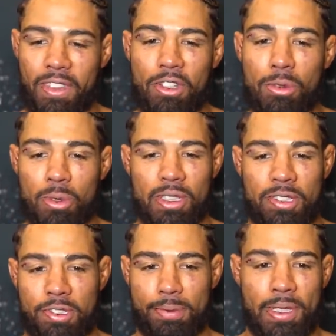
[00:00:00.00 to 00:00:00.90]

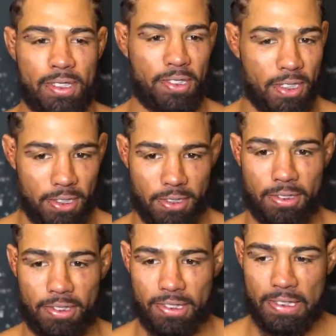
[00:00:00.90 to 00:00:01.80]
Numerous split
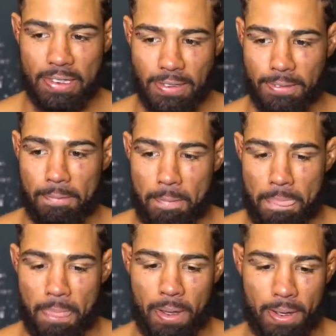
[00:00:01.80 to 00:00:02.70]
decisions.
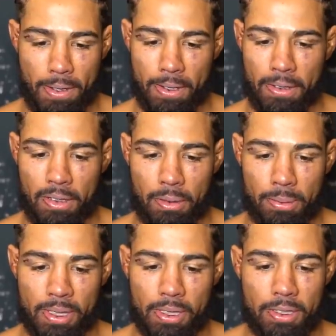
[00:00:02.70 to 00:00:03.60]

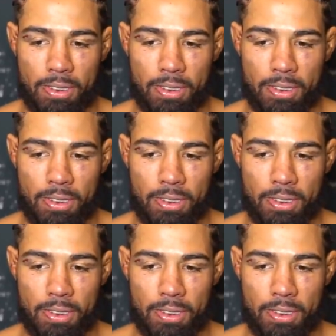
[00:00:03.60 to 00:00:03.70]
But,